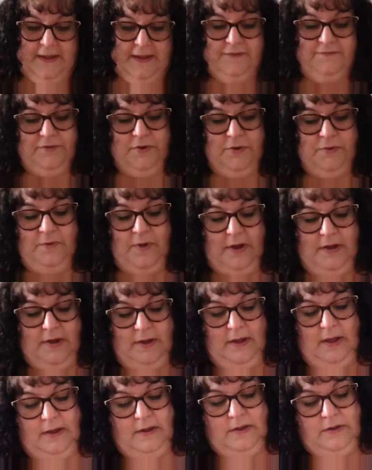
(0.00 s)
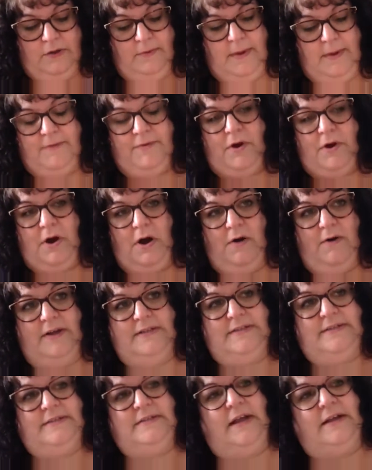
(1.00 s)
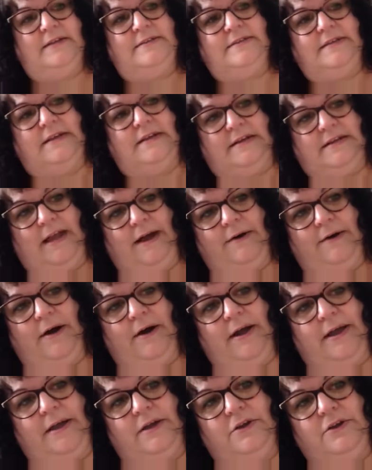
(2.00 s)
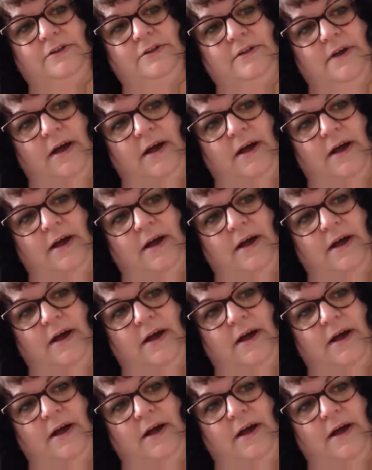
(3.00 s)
if you may recall I said how I did